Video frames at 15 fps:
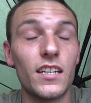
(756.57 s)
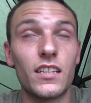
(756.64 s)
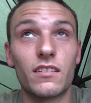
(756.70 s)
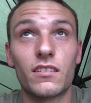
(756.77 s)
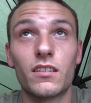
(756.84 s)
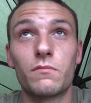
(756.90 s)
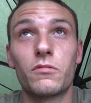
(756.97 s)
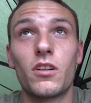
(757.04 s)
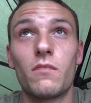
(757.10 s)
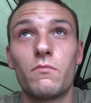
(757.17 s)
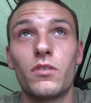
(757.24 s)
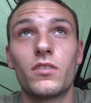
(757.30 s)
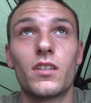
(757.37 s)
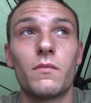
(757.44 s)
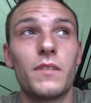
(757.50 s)
So I'm going to try and
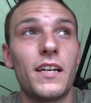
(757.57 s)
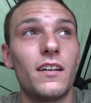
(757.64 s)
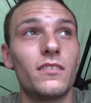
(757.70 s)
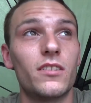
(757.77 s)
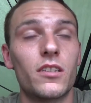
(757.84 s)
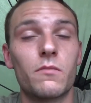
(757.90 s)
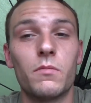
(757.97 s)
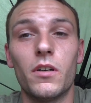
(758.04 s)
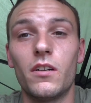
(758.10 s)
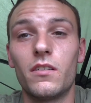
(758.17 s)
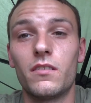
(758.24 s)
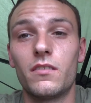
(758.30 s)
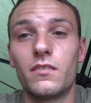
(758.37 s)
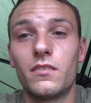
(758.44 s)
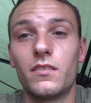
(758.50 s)
put some of that on the spot
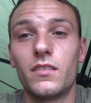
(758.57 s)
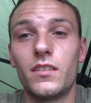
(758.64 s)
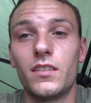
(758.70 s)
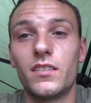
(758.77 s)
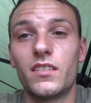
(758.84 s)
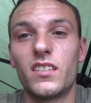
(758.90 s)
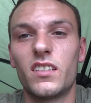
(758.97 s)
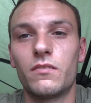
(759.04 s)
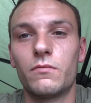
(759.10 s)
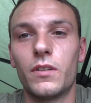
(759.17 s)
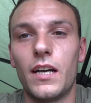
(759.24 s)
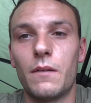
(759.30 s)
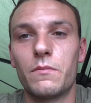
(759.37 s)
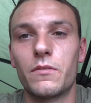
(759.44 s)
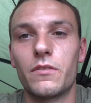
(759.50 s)
and see what
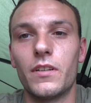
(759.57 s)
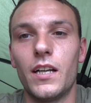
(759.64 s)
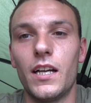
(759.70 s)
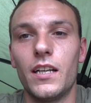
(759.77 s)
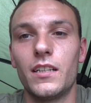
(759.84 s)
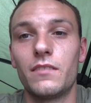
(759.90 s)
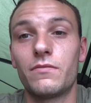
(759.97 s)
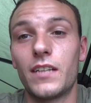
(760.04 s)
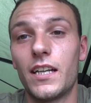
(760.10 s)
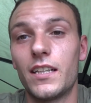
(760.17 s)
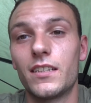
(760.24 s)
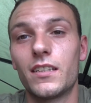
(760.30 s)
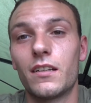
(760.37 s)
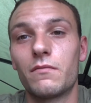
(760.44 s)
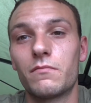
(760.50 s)
happens with that, and if that
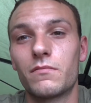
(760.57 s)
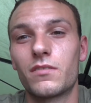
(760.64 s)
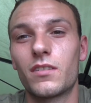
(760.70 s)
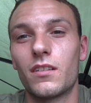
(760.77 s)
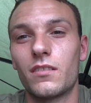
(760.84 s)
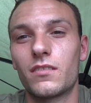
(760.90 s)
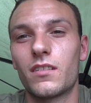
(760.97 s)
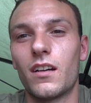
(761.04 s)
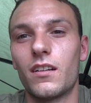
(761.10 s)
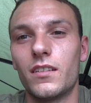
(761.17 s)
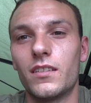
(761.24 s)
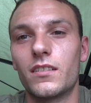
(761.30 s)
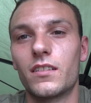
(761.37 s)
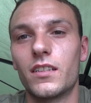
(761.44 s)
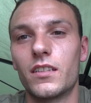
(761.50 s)
ends up
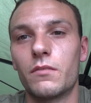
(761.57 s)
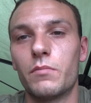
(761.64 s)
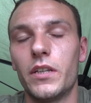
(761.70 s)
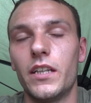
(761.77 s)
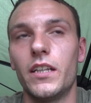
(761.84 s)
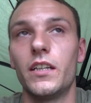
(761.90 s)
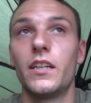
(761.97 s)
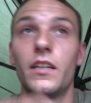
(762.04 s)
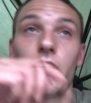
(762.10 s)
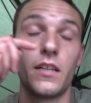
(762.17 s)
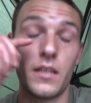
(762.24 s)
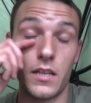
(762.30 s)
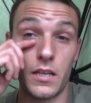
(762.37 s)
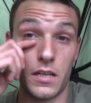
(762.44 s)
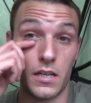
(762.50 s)
starting to disappear,
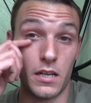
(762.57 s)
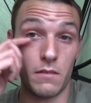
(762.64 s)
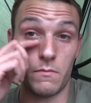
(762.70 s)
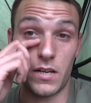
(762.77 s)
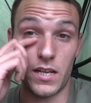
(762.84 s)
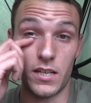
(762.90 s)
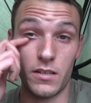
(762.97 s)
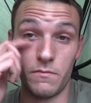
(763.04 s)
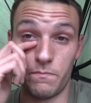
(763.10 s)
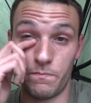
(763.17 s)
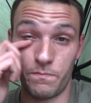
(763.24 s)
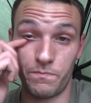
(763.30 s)
I might